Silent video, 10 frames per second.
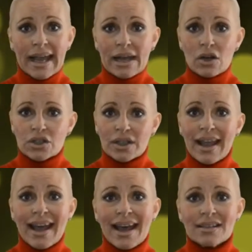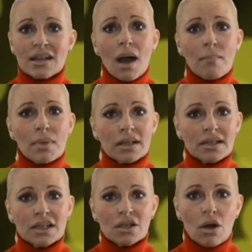energy, and
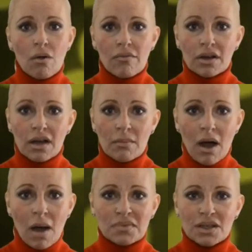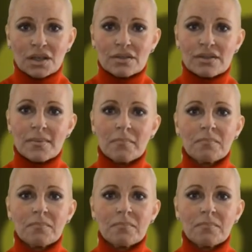ability to overcome obstacles.